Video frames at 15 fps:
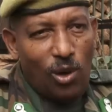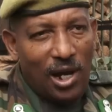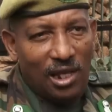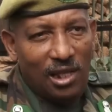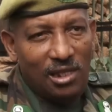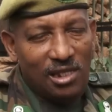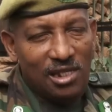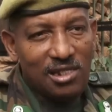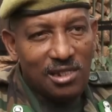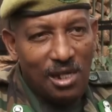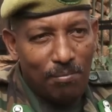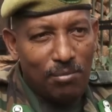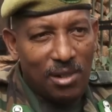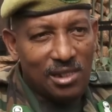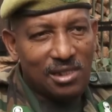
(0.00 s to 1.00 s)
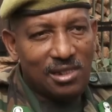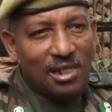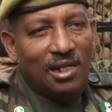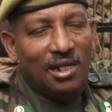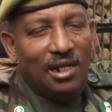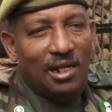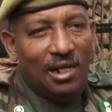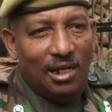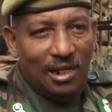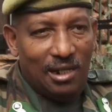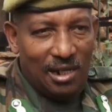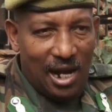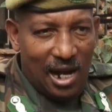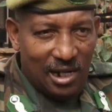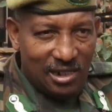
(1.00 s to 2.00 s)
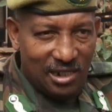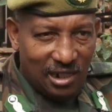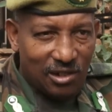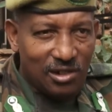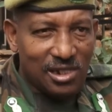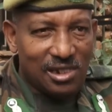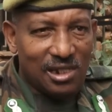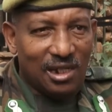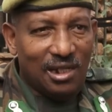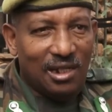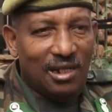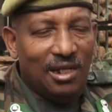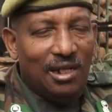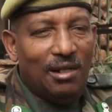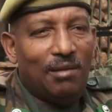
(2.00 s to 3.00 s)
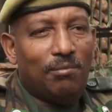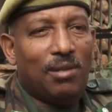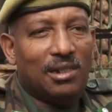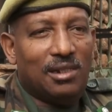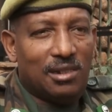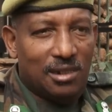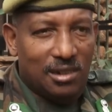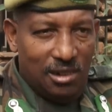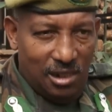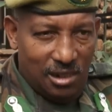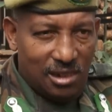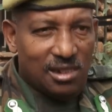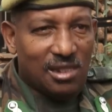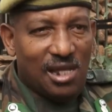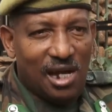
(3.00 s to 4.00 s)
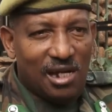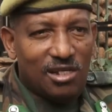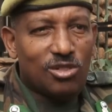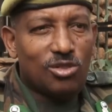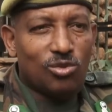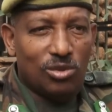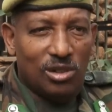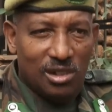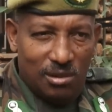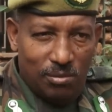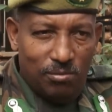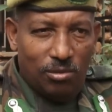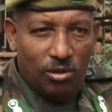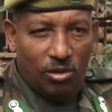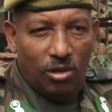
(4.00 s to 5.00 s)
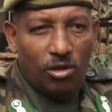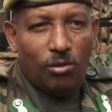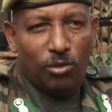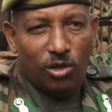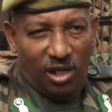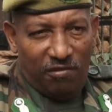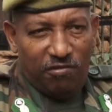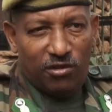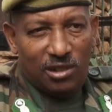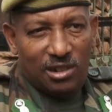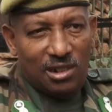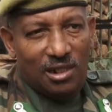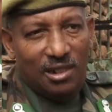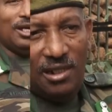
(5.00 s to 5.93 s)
why these numbers are decreasing, but it's thanks to this common effort.